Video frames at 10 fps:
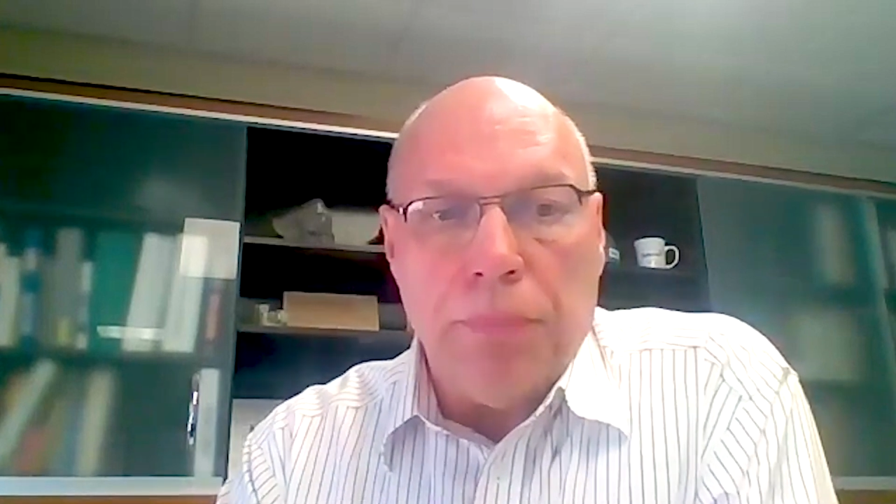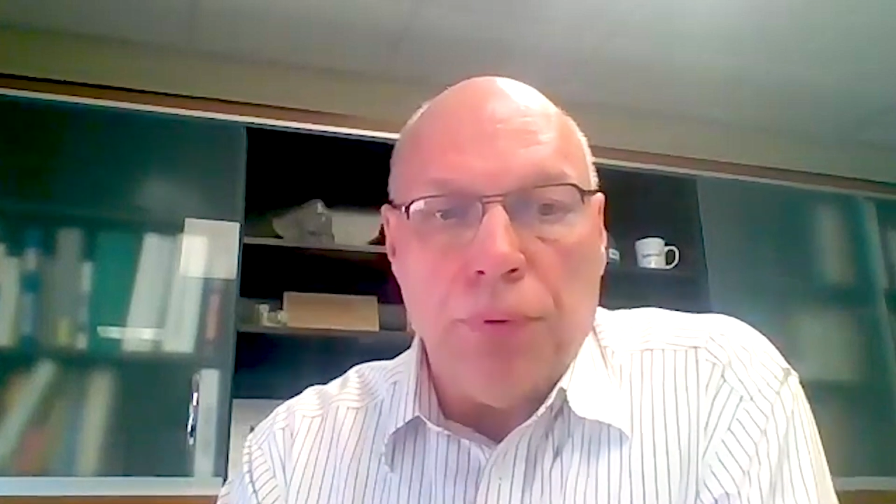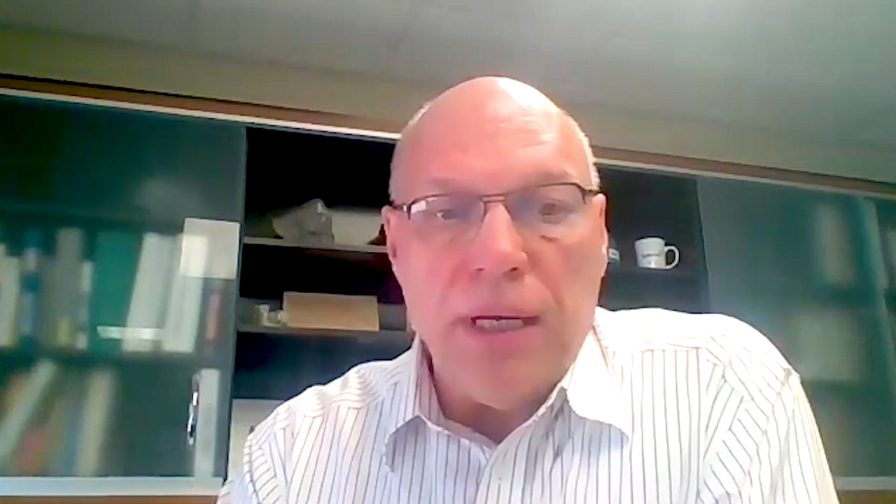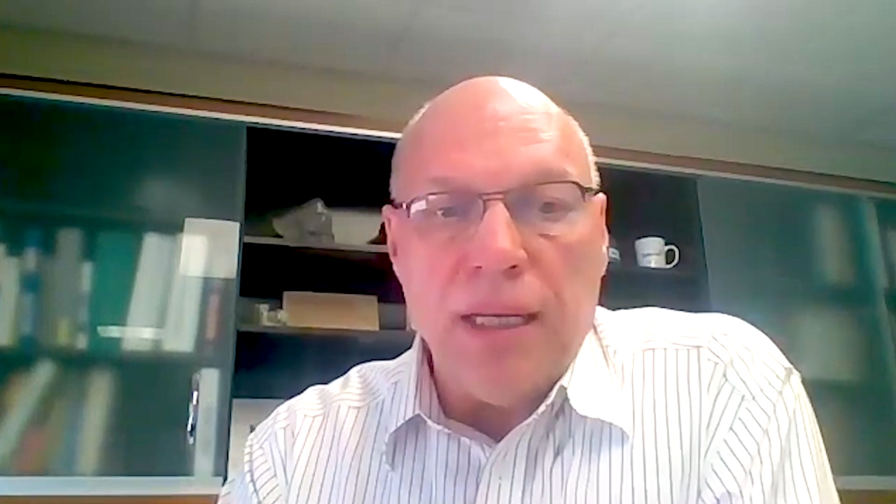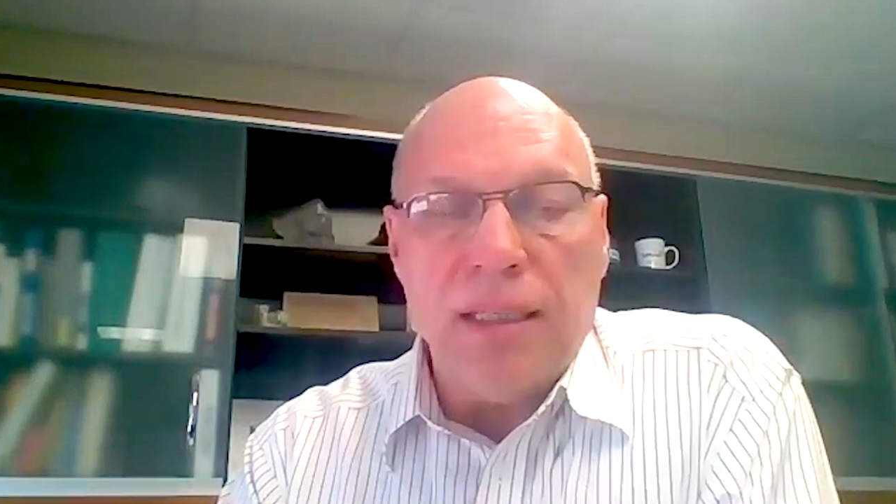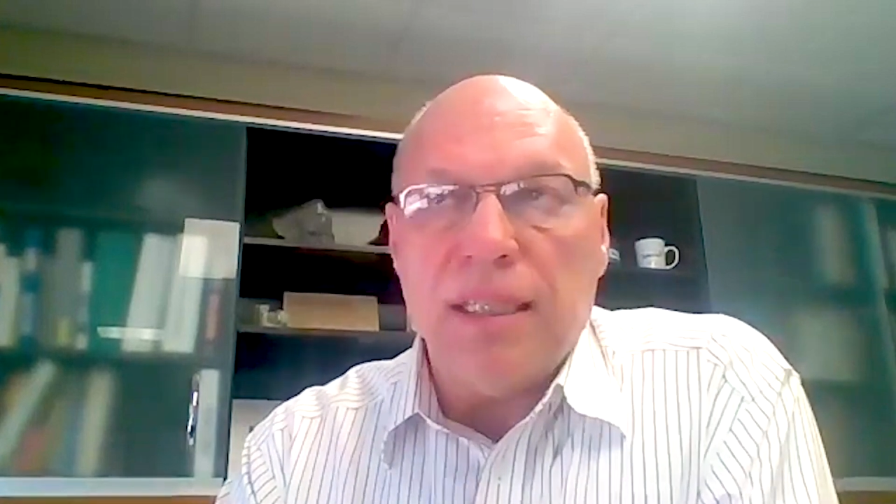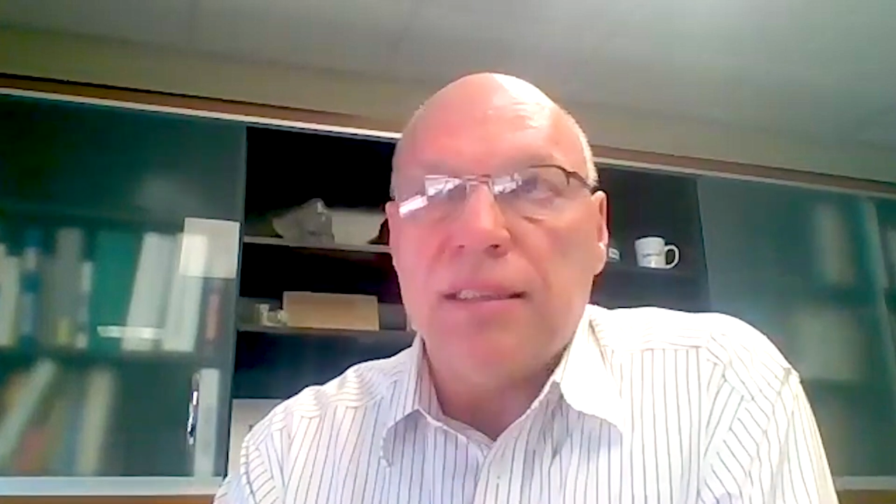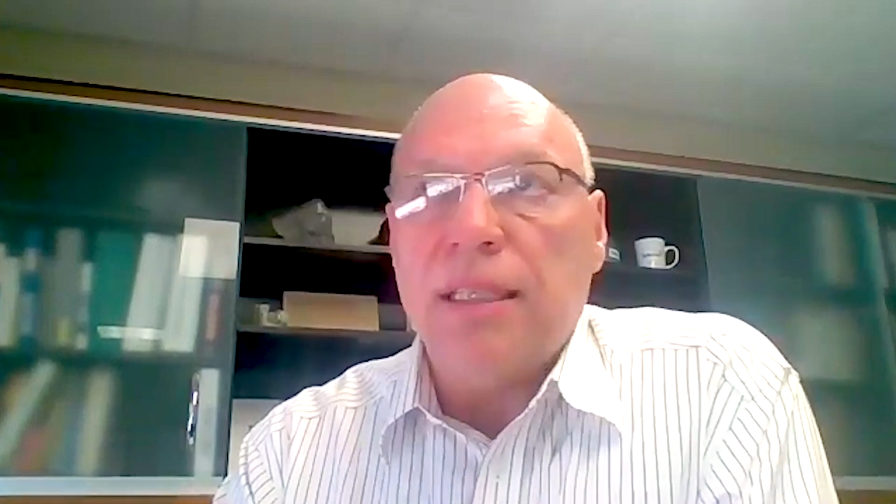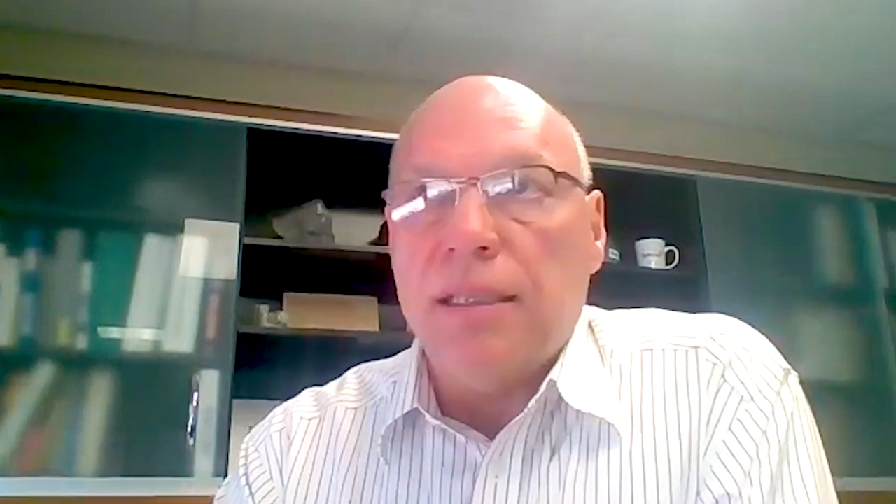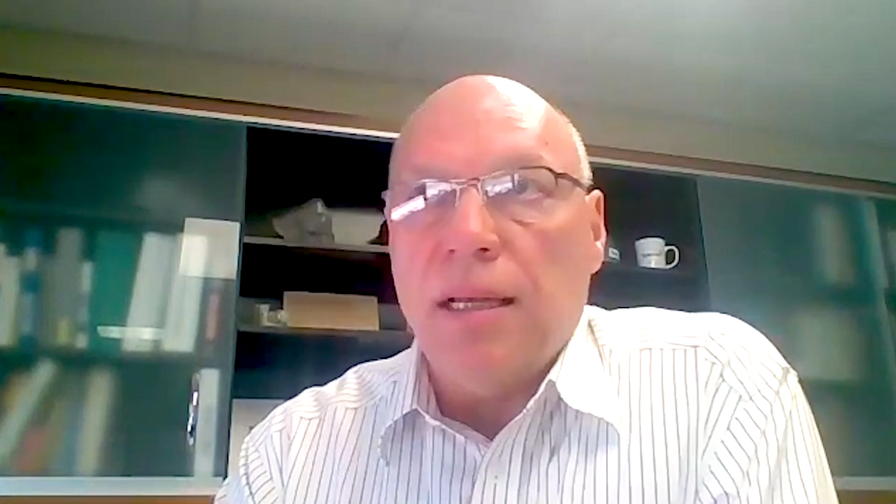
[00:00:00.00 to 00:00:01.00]

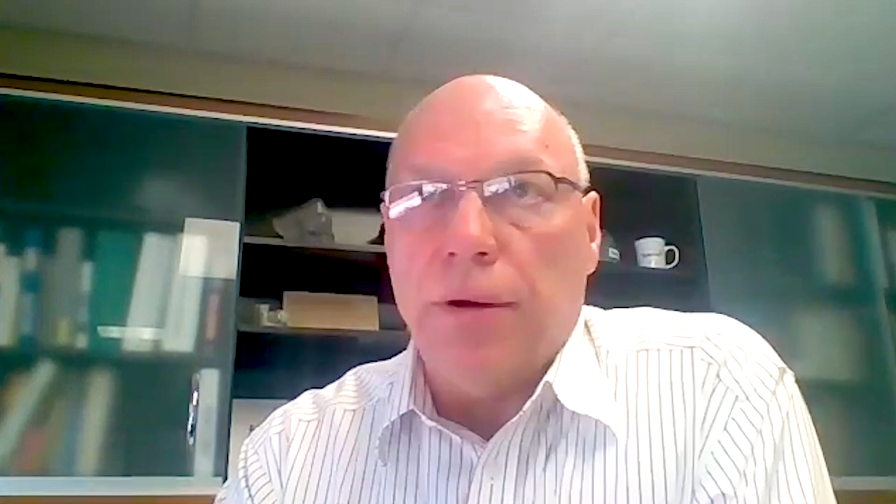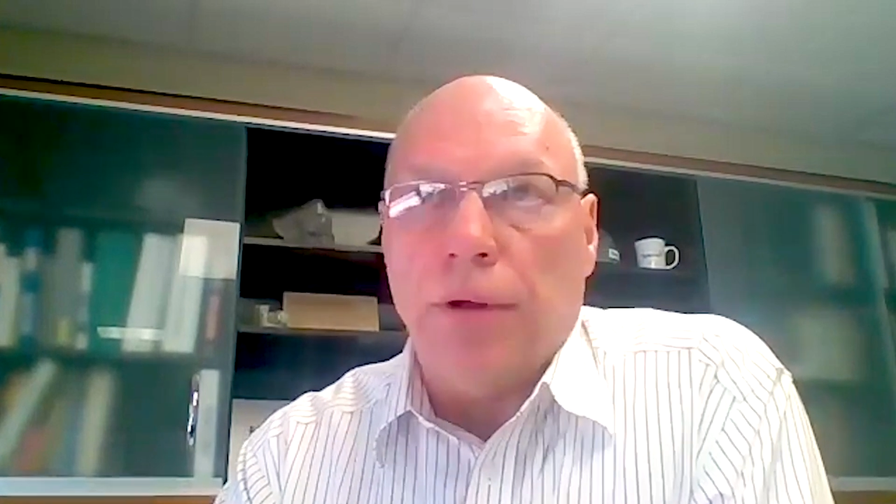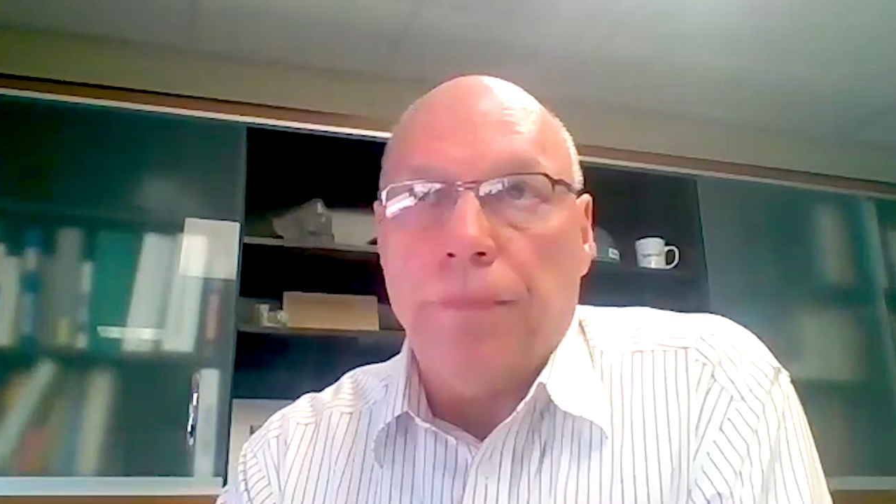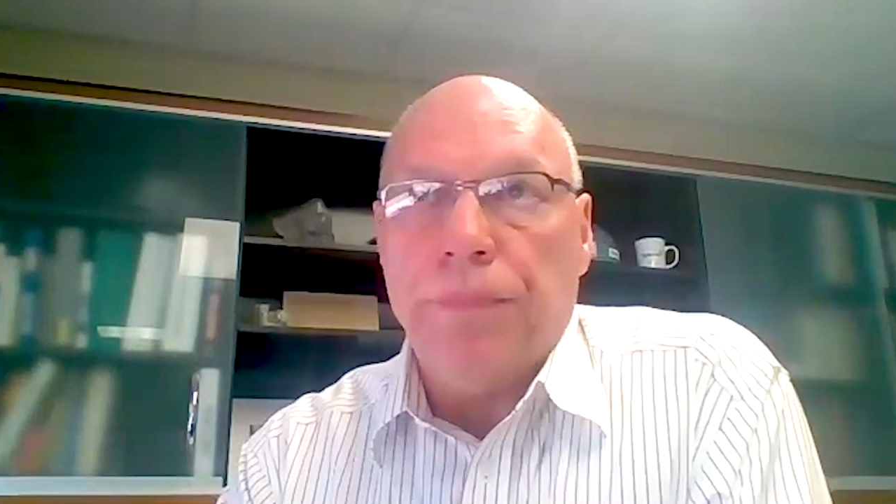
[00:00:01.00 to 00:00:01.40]
pre-existing tunnel.